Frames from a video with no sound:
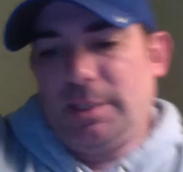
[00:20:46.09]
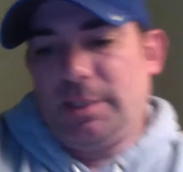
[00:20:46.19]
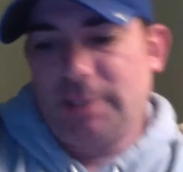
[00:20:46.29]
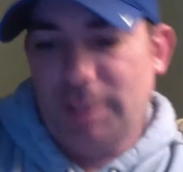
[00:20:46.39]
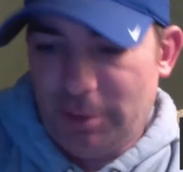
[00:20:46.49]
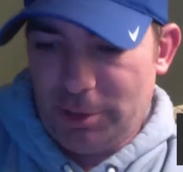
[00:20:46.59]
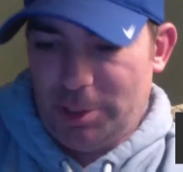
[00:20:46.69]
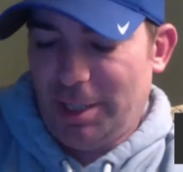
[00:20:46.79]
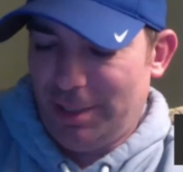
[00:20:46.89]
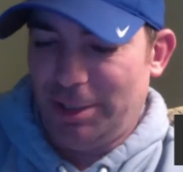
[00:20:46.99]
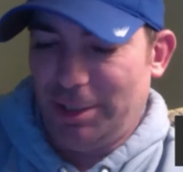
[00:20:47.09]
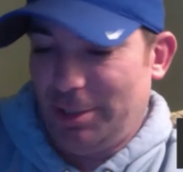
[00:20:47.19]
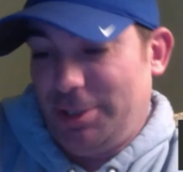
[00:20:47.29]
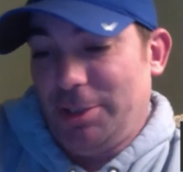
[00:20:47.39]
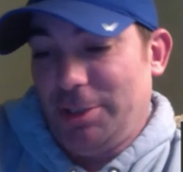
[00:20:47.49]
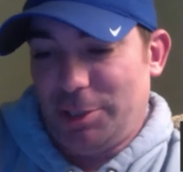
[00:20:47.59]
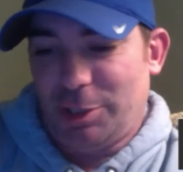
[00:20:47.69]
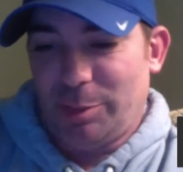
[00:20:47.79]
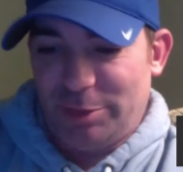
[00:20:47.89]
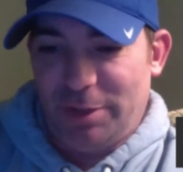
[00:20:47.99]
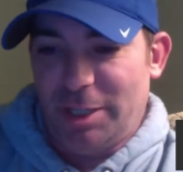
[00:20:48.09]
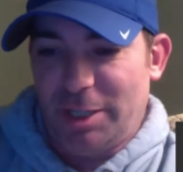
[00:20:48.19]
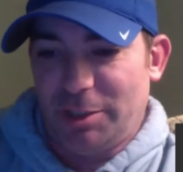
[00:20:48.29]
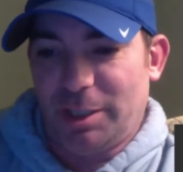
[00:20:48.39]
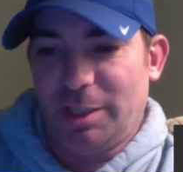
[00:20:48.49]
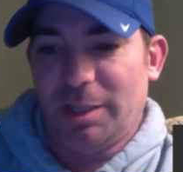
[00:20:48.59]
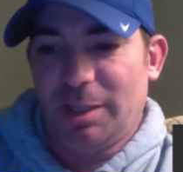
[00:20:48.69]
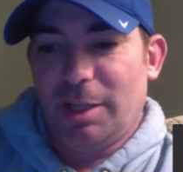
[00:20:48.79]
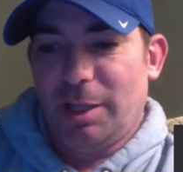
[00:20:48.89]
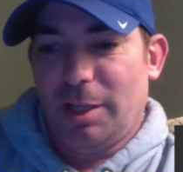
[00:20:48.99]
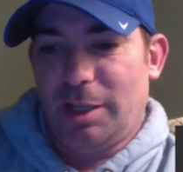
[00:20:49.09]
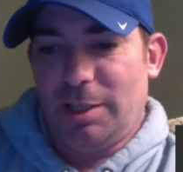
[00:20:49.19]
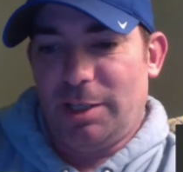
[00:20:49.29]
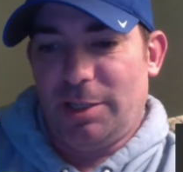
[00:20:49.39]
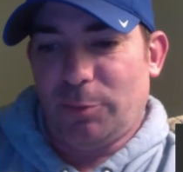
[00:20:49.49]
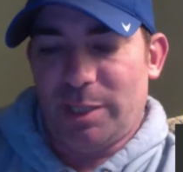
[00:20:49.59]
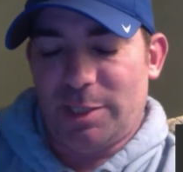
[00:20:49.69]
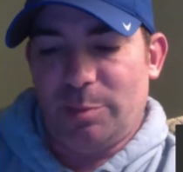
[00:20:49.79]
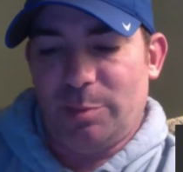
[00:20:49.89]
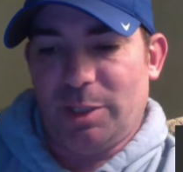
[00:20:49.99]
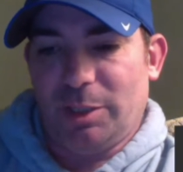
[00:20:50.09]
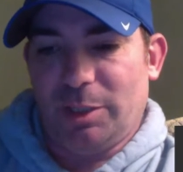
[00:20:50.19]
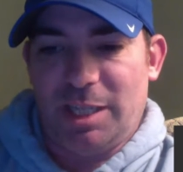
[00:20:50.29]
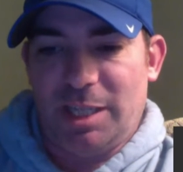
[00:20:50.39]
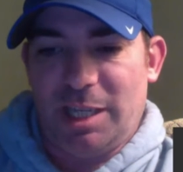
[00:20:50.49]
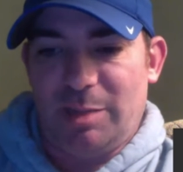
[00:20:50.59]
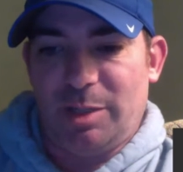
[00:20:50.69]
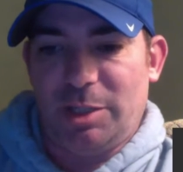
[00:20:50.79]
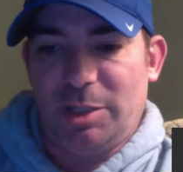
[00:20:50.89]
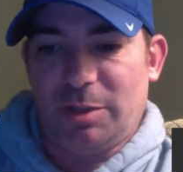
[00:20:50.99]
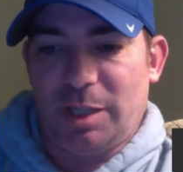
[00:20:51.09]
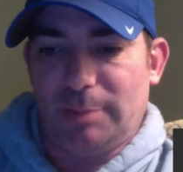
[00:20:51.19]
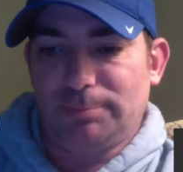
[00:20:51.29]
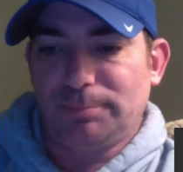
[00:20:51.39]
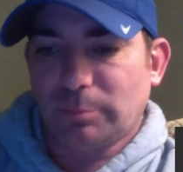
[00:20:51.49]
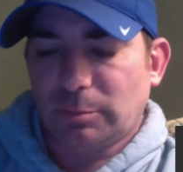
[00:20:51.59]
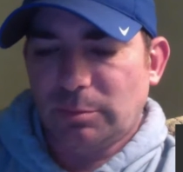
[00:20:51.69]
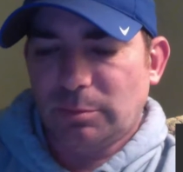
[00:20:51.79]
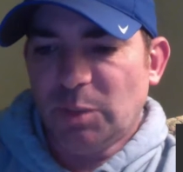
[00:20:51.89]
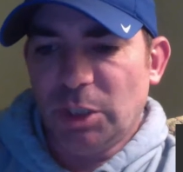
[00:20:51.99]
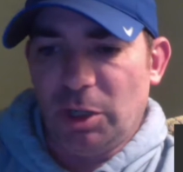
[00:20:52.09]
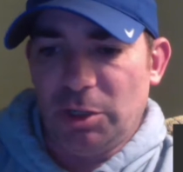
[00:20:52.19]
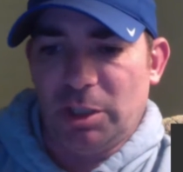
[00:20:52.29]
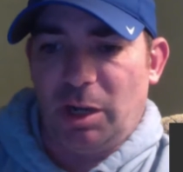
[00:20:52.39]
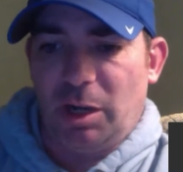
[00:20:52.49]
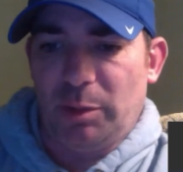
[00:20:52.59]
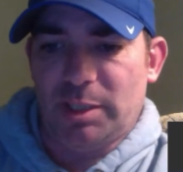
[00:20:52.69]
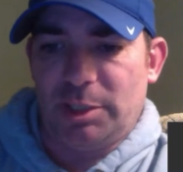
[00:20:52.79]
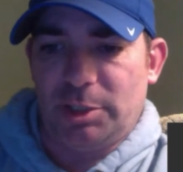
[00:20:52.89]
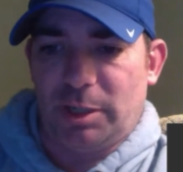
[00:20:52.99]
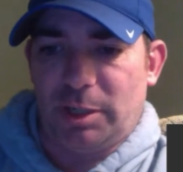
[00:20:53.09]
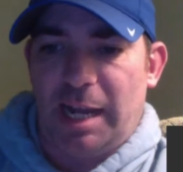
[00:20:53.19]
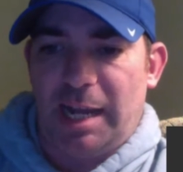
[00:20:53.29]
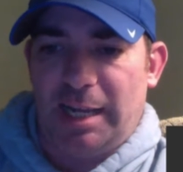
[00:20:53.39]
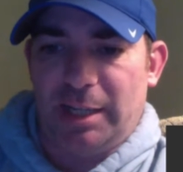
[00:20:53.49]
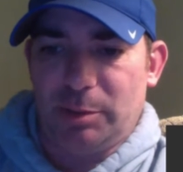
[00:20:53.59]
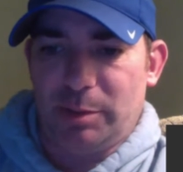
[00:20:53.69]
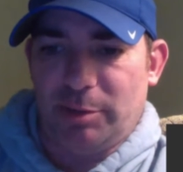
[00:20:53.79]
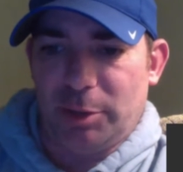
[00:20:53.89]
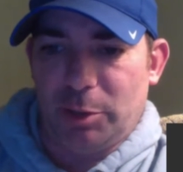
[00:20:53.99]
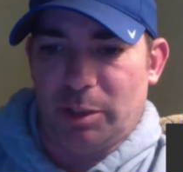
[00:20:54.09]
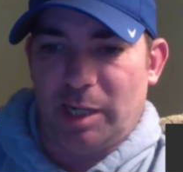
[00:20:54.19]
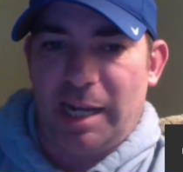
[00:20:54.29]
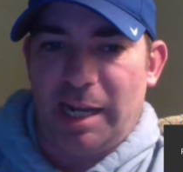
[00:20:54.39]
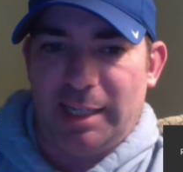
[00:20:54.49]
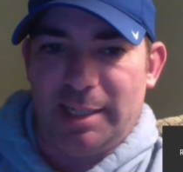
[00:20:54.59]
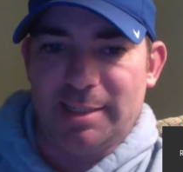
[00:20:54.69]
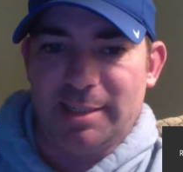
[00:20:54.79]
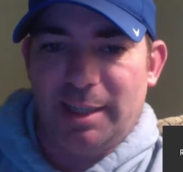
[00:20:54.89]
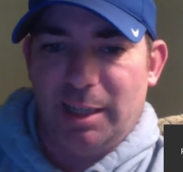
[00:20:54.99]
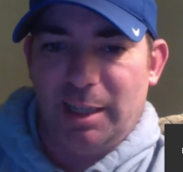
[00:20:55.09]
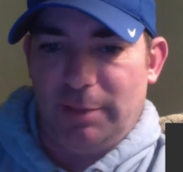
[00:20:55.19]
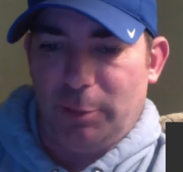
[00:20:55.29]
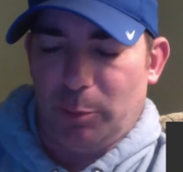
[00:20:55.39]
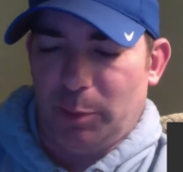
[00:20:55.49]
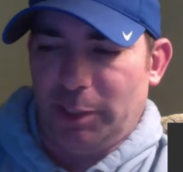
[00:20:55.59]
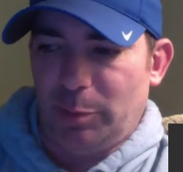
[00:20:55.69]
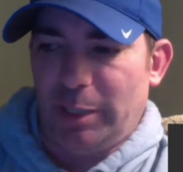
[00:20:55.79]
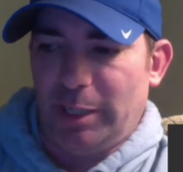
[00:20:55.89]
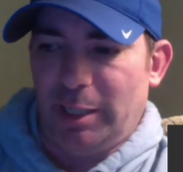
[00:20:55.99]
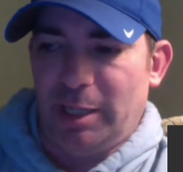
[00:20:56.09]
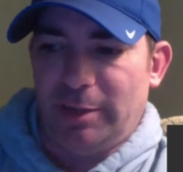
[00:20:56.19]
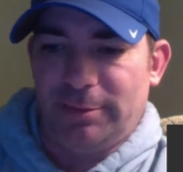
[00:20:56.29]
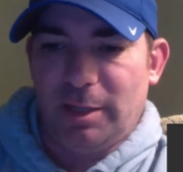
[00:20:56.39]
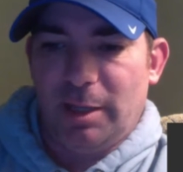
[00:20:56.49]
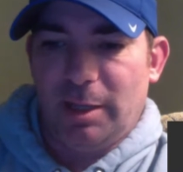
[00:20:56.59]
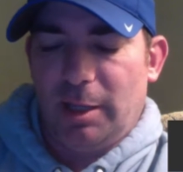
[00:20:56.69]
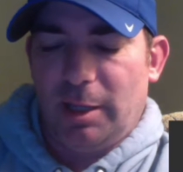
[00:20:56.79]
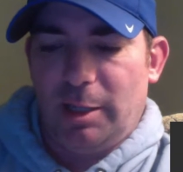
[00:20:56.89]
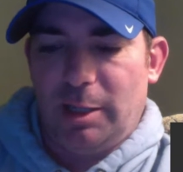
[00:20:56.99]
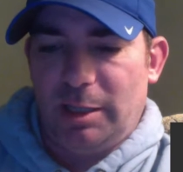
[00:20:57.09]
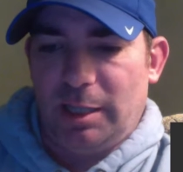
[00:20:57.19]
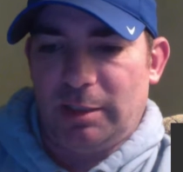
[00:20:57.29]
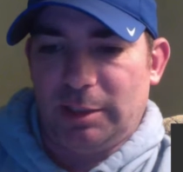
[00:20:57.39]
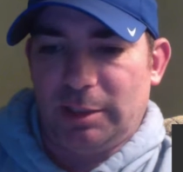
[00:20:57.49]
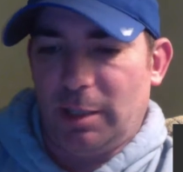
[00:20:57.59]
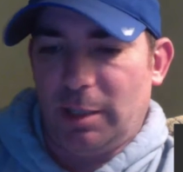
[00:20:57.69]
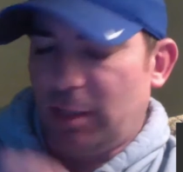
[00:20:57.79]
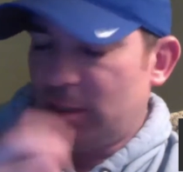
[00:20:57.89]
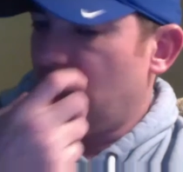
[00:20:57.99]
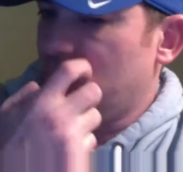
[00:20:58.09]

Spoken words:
They're just they're just so much fun. You can different ways to build a team, and you can always get your guy, whoever your guy is, if you're willing to pay enough. And that's not